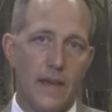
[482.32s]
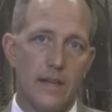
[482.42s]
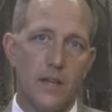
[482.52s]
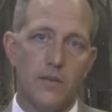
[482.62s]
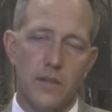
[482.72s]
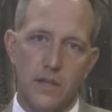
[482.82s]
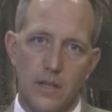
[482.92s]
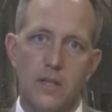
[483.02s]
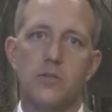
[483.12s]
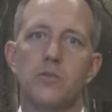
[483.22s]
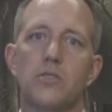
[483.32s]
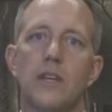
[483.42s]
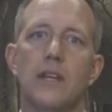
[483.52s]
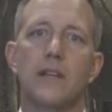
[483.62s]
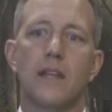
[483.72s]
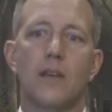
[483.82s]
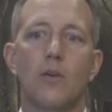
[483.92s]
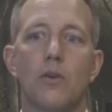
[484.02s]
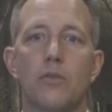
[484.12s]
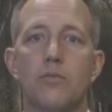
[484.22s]
idea of a contextual setting and then
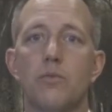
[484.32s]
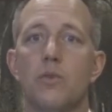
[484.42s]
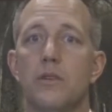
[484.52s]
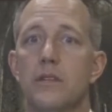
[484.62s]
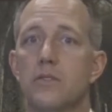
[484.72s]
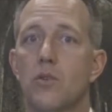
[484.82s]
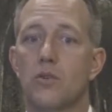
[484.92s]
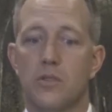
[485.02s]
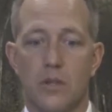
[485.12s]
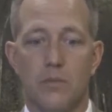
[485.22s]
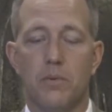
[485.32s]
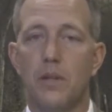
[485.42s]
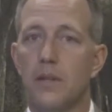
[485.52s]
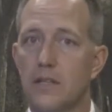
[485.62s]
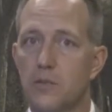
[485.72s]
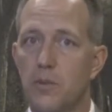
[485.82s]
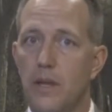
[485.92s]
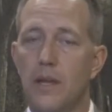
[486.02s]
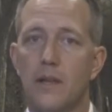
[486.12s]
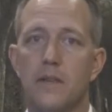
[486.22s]
going through a discourse and completely
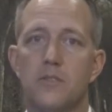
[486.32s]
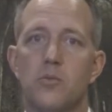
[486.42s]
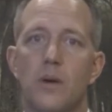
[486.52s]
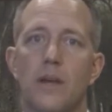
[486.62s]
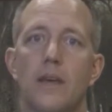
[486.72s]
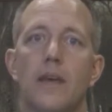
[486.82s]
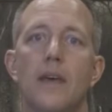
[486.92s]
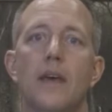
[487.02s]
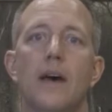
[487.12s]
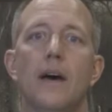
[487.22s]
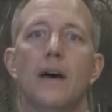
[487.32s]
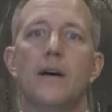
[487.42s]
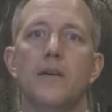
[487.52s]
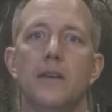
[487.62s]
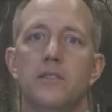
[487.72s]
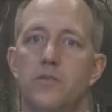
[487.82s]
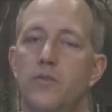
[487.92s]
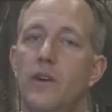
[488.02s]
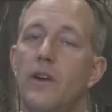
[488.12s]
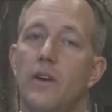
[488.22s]
explaining it this way is a
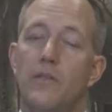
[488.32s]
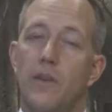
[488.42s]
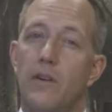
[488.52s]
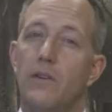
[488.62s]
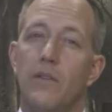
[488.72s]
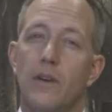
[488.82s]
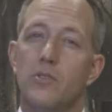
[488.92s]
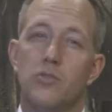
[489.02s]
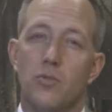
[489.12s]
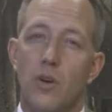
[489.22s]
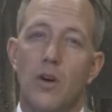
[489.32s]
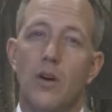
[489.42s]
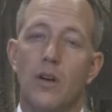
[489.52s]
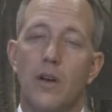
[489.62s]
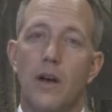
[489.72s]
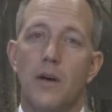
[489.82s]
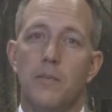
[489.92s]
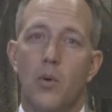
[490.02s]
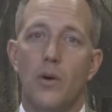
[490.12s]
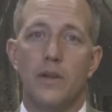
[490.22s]
very, very strong
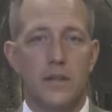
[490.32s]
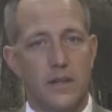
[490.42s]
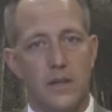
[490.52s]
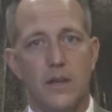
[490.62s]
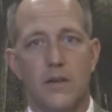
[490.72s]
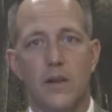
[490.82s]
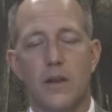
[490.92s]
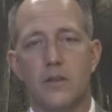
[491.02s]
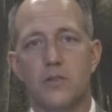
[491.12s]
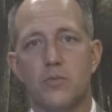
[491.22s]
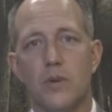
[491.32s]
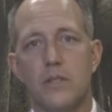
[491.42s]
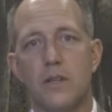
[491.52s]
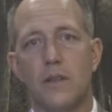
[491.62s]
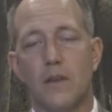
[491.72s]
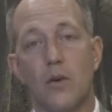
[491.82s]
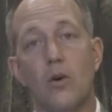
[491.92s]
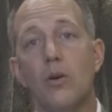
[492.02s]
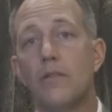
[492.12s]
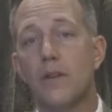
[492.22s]
point in us reaching the
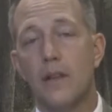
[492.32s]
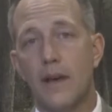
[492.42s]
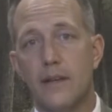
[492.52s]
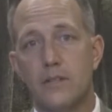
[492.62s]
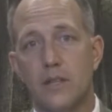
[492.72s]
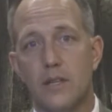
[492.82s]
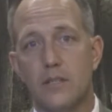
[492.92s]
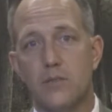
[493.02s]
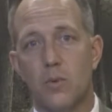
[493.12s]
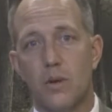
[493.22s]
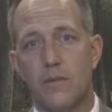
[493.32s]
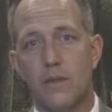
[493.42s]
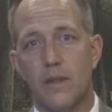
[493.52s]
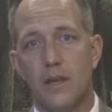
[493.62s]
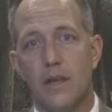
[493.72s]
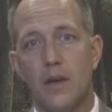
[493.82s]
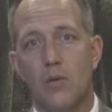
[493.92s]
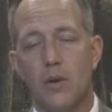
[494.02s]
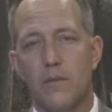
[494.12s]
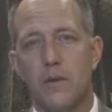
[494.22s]
goal of the class, and it's one of the
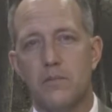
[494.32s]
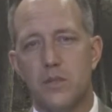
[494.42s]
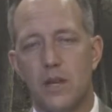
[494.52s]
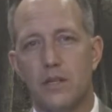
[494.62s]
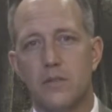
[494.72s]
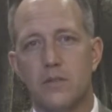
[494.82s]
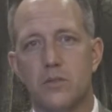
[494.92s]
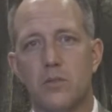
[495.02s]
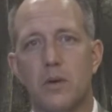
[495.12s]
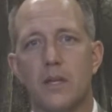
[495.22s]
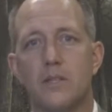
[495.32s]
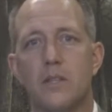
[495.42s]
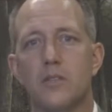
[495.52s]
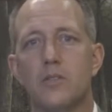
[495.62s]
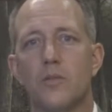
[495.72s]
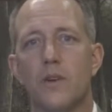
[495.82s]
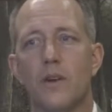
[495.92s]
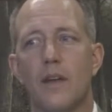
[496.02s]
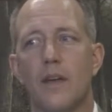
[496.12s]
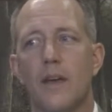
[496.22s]
objectives. And so because it is so
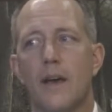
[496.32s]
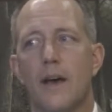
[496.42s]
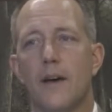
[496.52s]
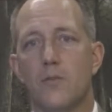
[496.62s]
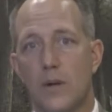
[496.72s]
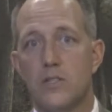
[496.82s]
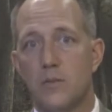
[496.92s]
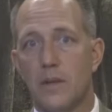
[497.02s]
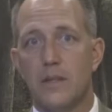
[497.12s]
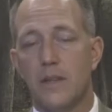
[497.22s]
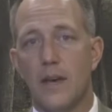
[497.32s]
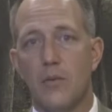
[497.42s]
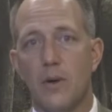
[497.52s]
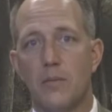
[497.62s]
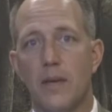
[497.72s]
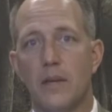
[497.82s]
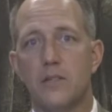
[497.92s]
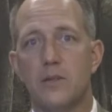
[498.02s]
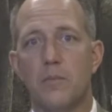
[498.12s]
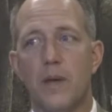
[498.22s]
very regimented that way, and
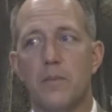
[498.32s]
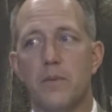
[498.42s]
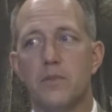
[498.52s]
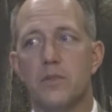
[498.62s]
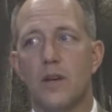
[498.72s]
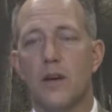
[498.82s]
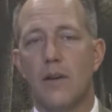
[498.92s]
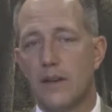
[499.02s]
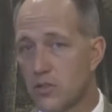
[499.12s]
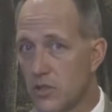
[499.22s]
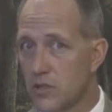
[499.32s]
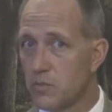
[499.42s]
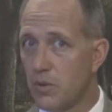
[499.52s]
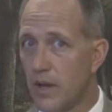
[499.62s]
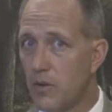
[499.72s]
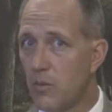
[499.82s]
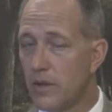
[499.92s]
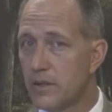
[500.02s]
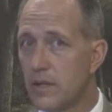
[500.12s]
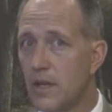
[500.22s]
because the papers actually display
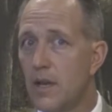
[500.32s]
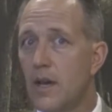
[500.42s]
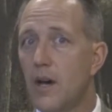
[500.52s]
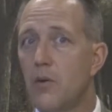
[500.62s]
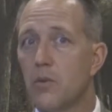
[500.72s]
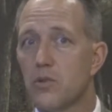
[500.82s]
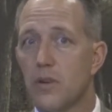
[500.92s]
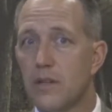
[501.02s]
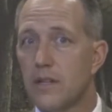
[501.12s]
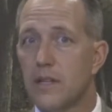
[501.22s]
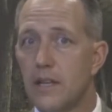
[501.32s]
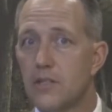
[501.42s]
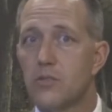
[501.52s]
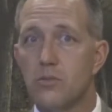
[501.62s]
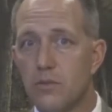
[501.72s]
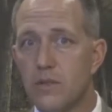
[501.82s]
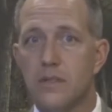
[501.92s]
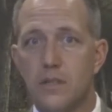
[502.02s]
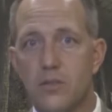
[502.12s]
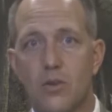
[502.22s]
what we're trying to teach through
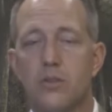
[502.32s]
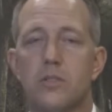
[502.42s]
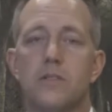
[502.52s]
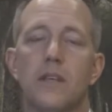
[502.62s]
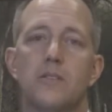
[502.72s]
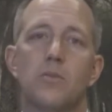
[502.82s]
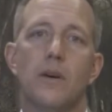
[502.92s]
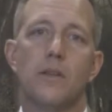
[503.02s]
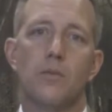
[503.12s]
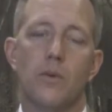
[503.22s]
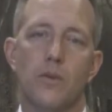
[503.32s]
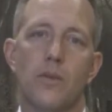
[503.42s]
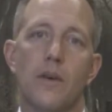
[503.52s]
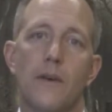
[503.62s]
these discourses, that's why they're worth